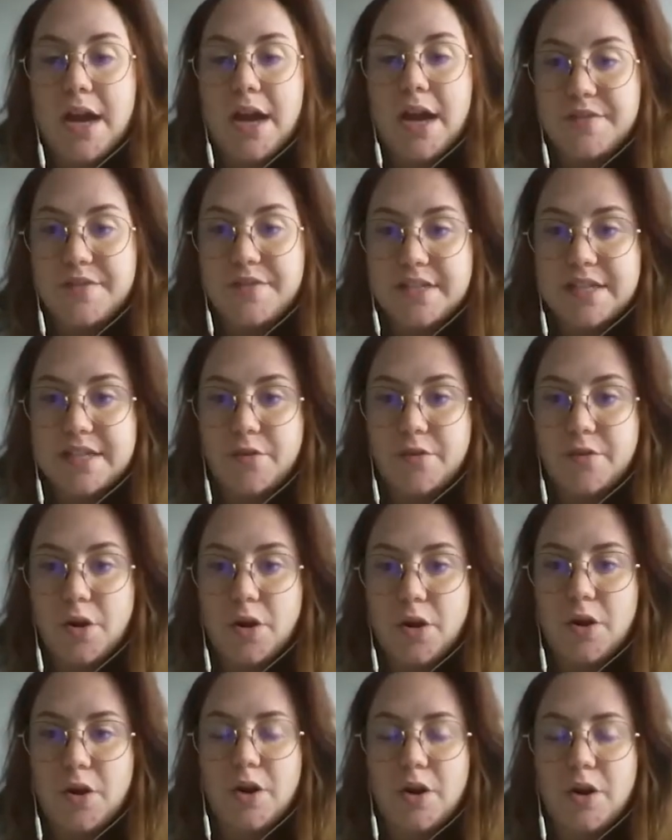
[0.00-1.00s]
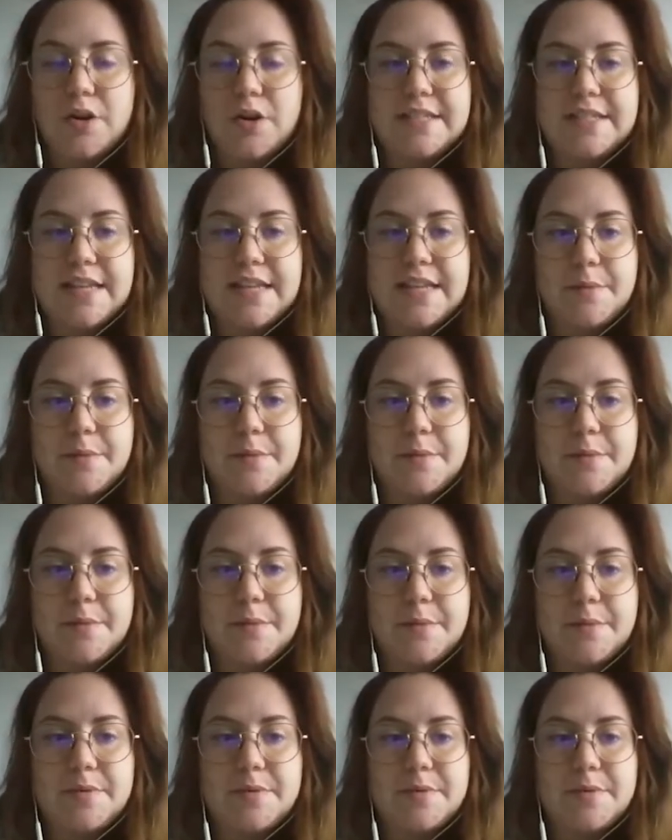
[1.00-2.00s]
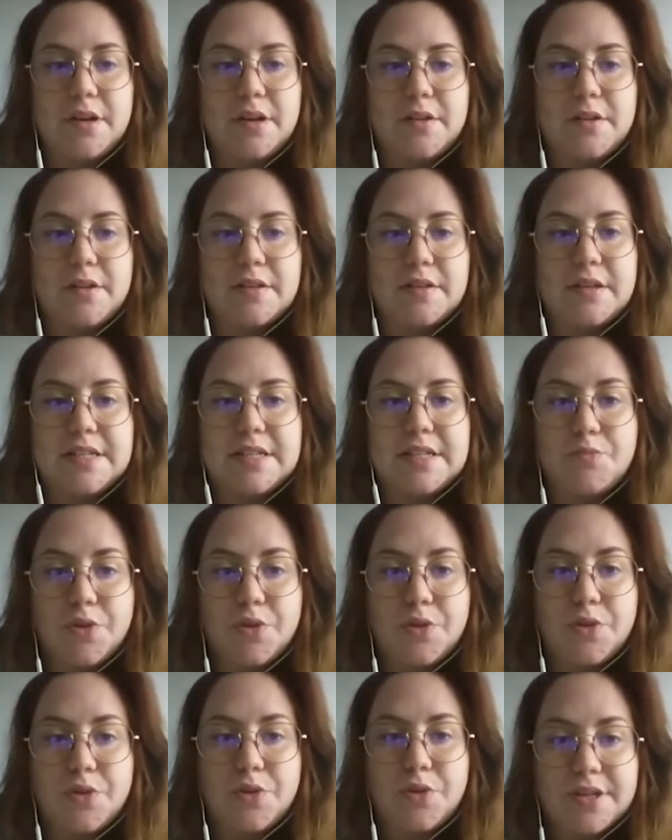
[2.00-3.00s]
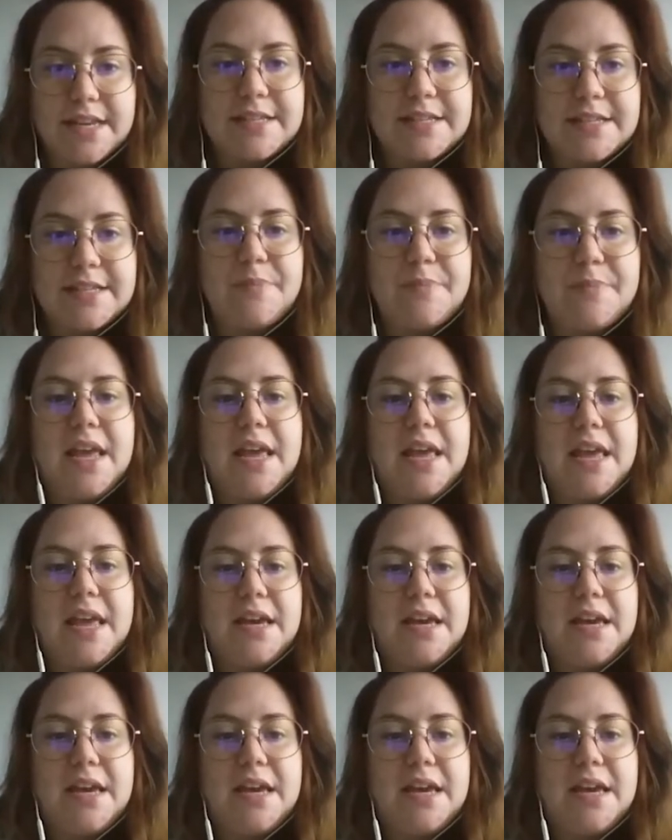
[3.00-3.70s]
we have several steps on this process.